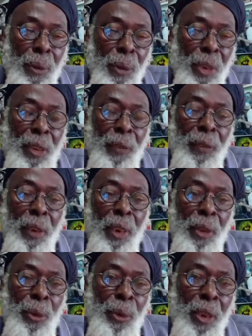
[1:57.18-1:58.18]

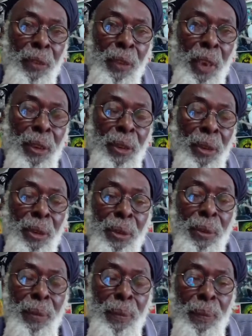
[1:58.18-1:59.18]
Rastafari code of
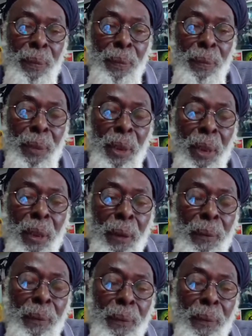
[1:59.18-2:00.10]
conduct. Yeah?